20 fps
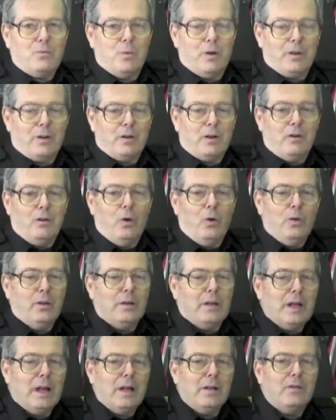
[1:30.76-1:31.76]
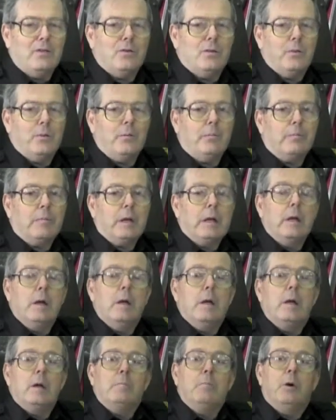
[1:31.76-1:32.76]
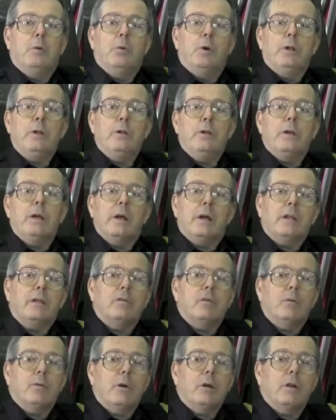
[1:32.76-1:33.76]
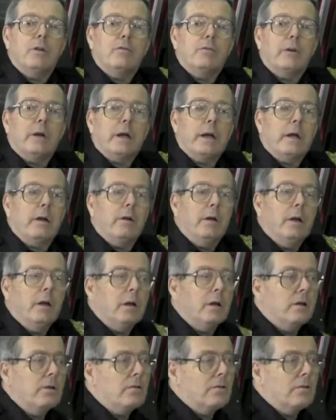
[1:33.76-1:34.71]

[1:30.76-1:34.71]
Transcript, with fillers: is what they're holding on to. But when you get to where the fire